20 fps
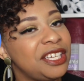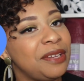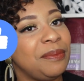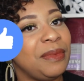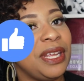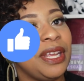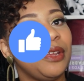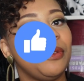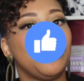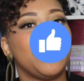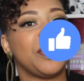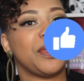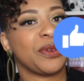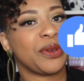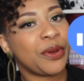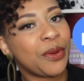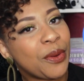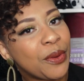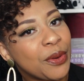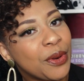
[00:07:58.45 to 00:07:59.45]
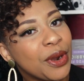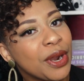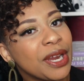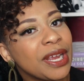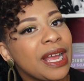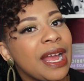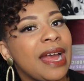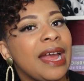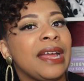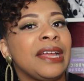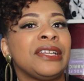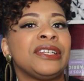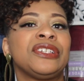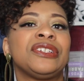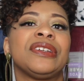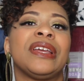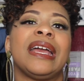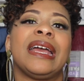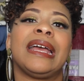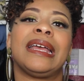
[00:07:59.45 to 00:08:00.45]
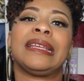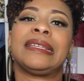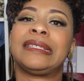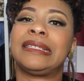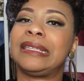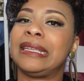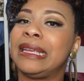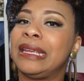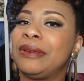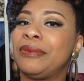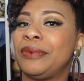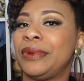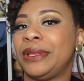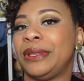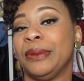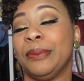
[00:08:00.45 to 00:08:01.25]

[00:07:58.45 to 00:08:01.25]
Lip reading: to me with the cord contrasting with